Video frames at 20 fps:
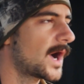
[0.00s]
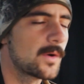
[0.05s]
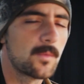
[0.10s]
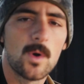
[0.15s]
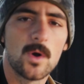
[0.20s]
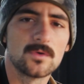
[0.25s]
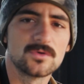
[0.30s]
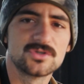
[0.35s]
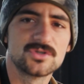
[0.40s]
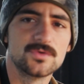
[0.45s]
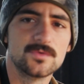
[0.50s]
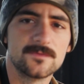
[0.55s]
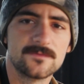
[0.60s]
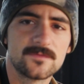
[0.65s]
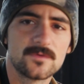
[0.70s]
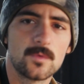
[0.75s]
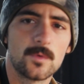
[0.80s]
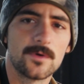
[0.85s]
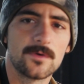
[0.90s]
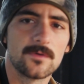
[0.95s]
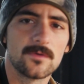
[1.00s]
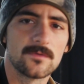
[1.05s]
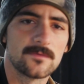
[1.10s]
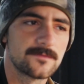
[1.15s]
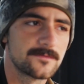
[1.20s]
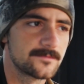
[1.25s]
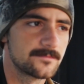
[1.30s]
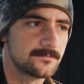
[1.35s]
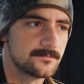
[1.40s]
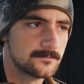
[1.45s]
won't shoot
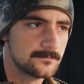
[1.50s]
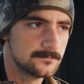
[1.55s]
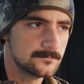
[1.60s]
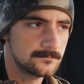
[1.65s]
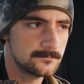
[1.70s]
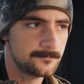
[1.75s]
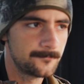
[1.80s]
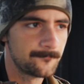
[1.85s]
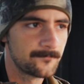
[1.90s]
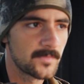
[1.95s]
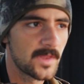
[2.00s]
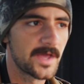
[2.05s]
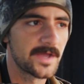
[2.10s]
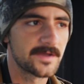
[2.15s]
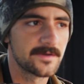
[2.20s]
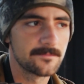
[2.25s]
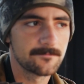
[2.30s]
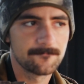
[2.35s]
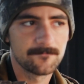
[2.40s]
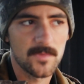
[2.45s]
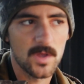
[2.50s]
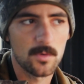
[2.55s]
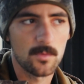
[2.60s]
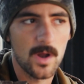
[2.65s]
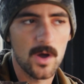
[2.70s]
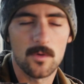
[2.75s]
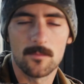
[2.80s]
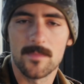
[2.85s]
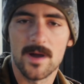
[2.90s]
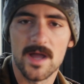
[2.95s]
squirrels like
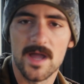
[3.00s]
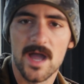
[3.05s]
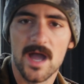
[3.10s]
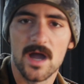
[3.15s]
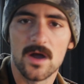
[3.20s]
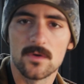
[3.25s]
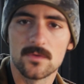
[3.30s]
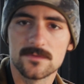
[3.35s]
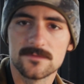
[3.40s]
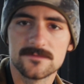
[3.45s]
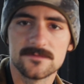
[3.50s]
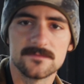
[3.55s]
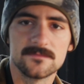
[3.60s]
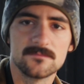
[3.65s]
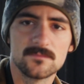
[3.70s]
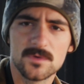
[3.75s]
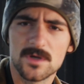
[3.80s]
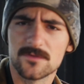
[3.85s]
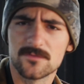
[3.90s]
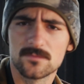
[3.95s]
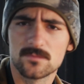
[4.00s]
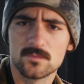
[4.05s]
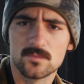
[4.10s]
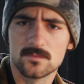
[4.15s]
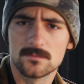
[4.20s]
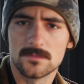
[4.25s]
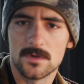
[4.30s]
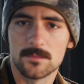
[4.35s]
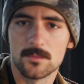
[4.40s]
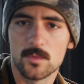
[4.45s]
around my house, because
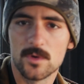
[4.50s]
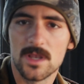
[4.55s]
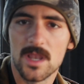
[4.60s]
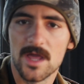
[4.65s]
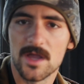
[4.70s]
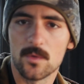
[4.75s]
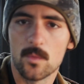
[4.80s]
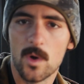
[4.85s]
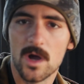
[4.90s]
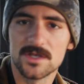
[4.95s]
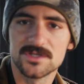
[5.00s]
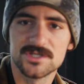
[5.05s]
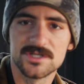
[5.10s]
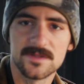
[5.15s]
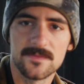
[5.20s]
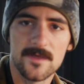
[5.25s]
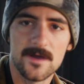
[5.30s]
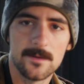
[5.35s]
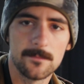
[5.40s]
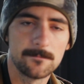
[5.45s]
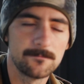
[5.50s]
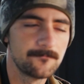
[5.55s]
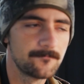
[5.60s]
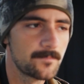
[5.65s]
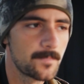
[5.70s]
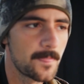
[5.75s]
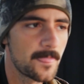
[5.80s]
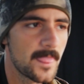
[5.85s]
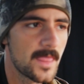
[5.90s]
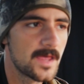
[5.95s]
we like watching them
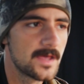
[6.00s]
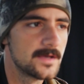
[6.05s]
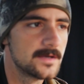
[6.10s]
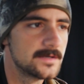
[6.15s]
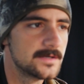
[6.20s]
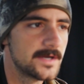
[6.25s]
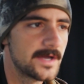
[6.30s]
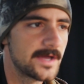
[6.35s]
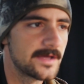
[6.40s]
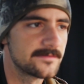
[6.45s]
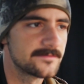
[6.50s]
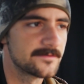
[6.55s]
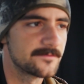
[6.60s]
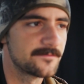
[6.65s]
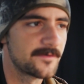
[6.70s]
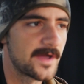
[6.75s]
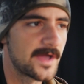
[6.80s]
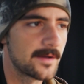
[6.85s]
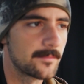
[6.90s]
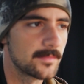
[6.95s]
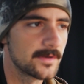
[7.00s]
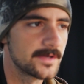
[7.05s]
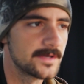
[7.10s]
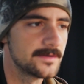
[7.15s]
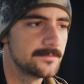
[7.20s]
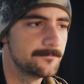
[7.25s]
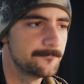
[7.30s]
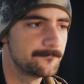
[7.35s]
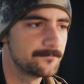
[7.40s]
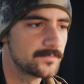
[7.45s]
as a
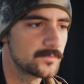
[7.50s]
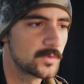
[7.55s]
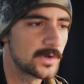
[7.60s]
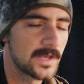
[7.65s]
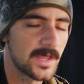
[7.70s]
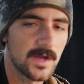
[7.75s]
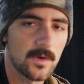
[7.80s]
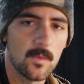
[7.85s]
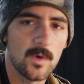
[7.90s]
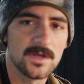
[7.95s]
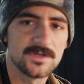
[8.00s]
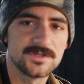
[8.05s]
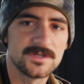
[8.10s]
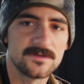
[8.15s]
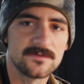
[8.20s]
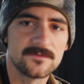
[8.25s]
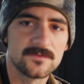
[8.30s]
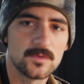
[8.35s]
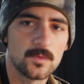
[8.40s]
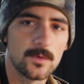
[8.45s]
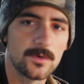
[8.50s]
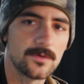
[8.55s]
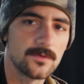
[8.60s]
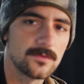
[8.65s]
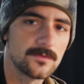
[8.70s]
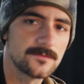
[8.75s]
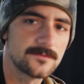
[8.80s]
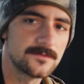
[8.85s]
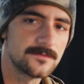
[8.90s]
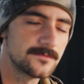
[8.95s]
family. We like watching
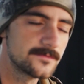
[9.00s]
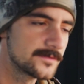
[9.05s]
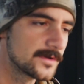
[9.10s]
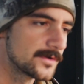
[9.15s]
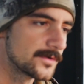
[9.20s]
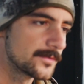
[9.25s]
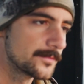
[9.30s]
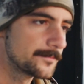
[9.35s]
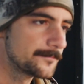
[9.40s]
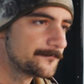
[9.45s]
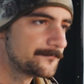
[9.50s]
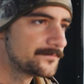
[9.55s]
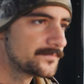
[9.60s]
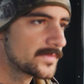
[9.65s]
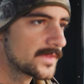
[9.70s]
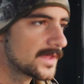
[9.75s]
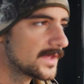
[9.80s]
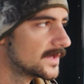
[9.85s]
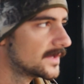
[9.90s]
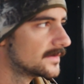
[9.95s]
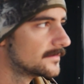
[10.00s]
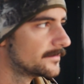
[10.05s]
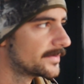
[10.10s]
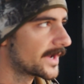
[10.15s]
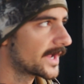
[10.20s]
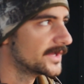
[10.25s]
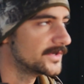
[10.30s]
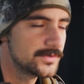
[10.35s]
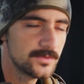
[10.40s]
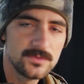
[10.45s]
squirrels, and so.
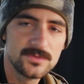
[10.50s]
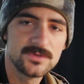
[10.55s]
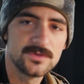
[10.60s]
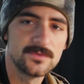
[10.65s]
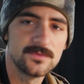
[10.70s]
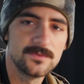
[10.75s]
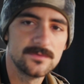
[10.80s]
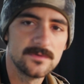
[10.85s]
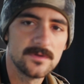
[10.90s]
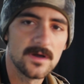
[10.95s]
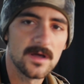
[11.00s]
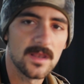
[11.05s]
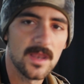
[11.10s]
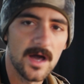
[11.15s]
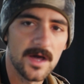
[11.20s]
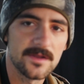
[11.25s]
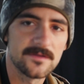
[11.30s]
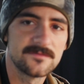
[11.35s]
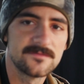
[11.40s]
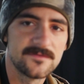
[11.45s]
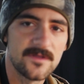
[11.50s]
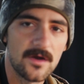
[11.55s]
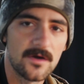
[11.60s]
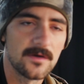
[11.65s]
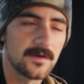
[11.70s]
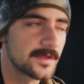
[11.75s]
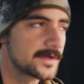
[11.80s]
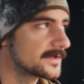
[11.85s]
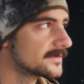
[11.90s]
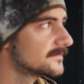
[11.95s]
But I do shoot a lot of
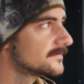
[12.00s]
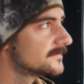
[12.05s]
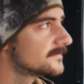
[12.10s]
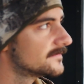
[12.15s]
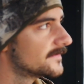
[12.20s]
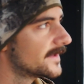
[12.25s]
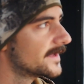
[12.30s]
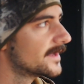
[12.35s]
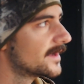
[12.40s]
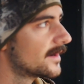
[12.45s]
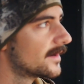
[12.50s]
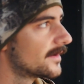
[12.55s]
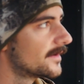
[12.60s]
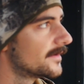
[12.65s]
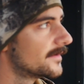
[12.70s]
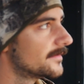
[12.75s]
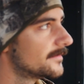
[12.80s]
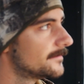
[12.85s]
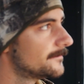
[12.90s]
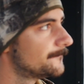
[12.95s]
starlings. They are